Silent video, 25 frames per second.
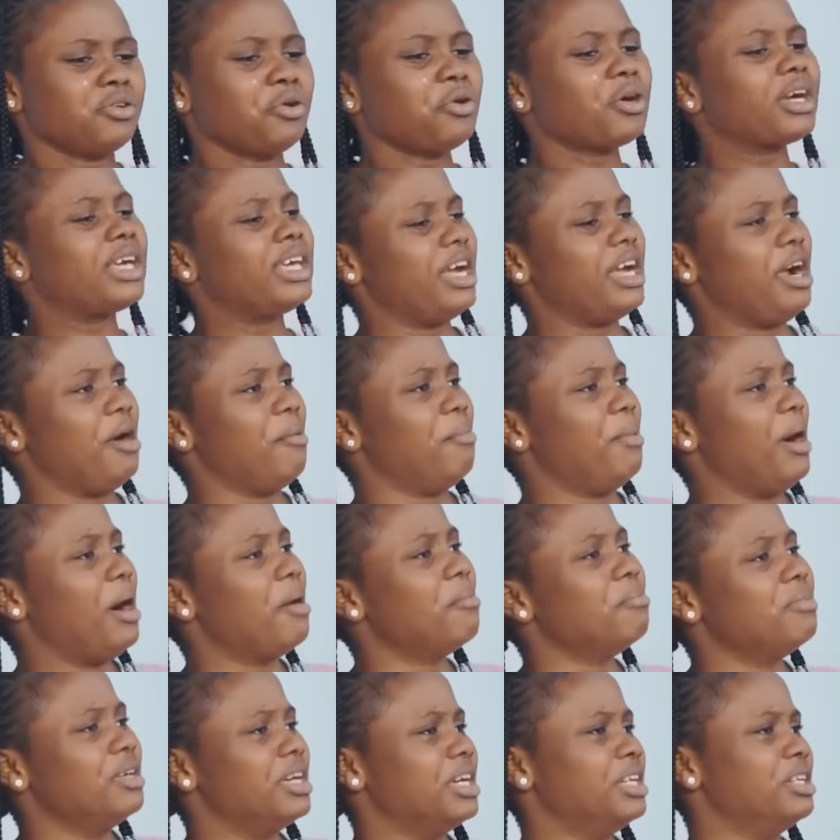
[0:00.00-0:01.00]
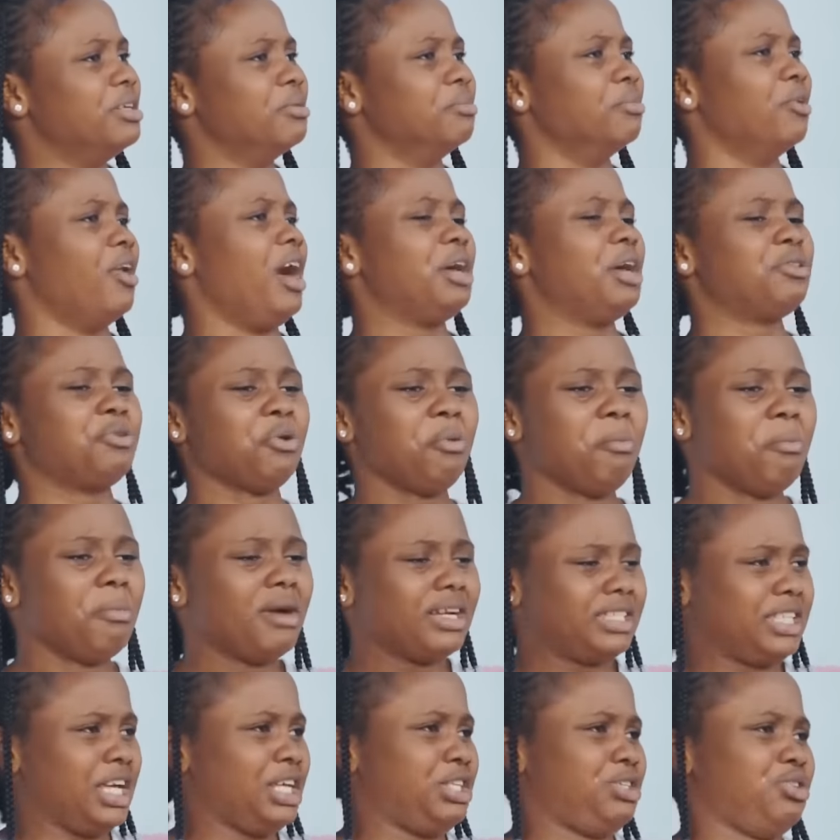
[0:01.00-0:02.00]
don't care about me anymore. I don't
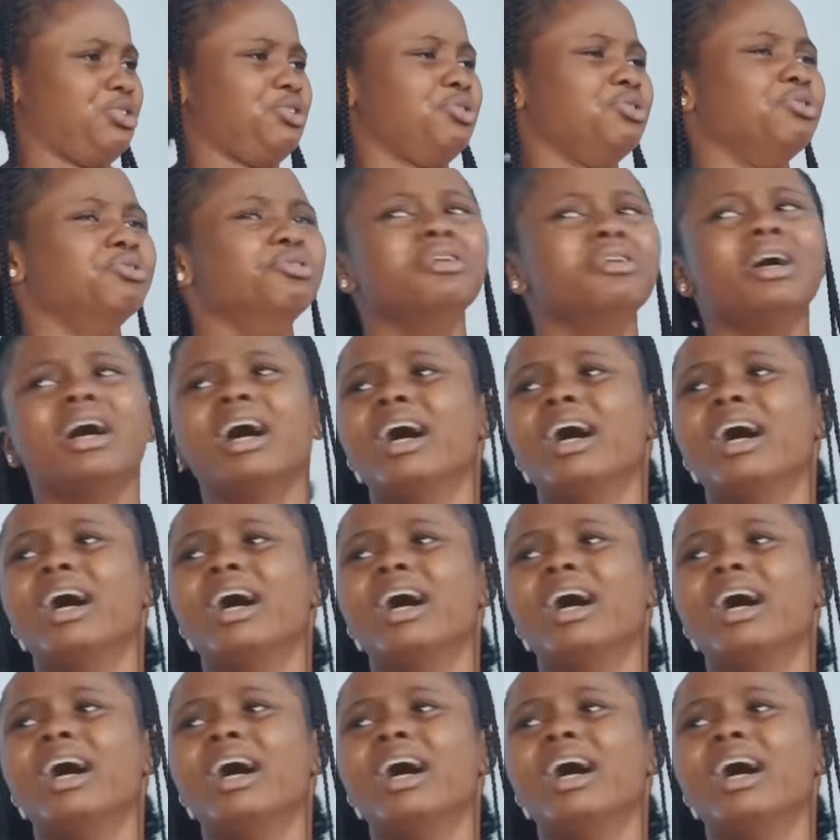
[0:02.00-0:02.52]
matter to you.